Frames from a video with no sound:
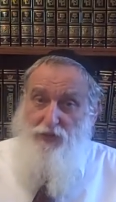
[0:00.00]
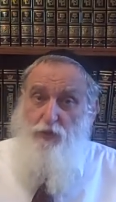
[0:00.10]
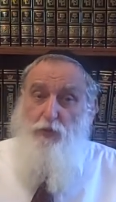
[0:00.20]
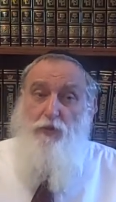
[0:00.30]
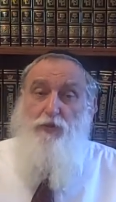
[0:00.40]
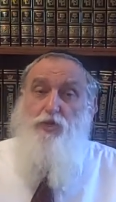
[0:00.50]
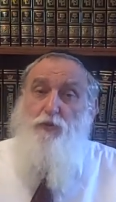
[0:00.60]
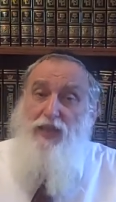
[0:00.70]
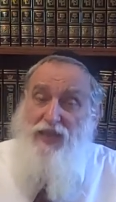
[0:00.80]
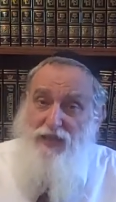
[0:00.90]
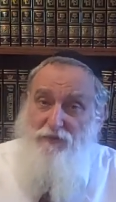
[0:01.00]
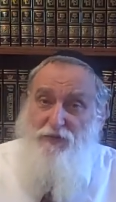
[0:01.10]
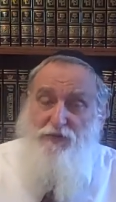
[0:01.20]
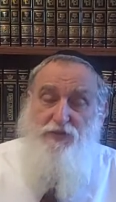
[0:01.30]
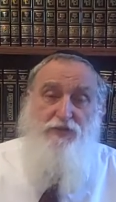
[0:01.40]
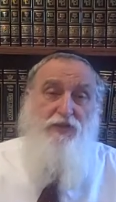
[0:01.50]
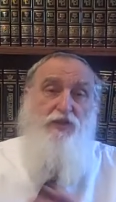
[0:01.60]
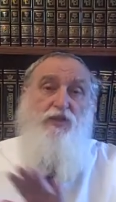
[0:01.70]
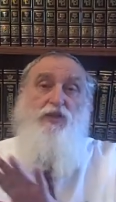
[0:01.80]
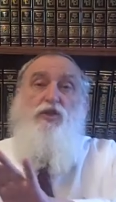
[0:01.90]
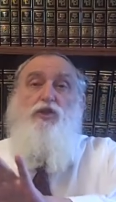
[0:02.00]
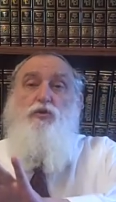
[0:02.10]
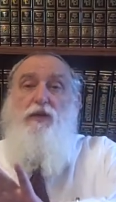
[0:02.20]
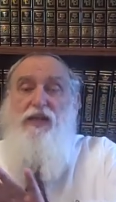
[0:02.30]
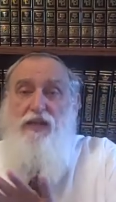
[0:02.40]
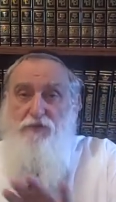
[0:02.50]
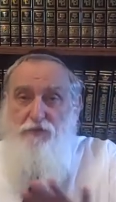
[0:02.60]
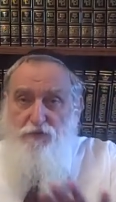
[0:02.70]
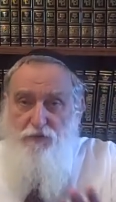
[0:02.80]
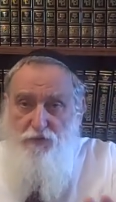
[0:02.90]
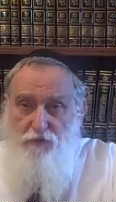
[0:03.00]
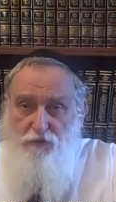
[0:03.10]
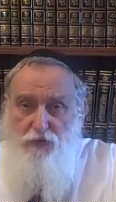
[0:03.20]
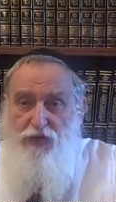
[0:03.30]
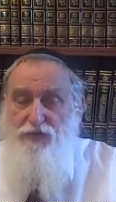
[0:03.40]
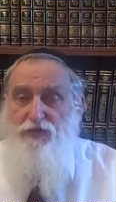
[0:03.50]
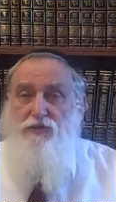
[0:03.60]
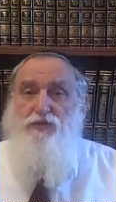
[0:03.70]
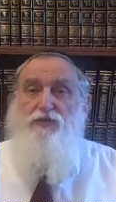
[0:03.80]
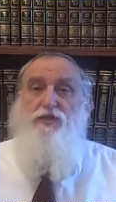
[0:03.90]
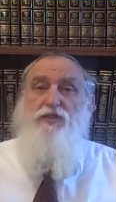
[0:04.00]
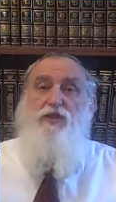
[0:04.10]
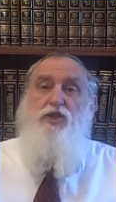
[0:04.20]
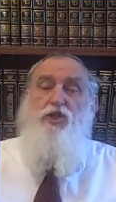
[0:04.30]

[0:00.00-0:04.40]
You, what you have is you have fossils,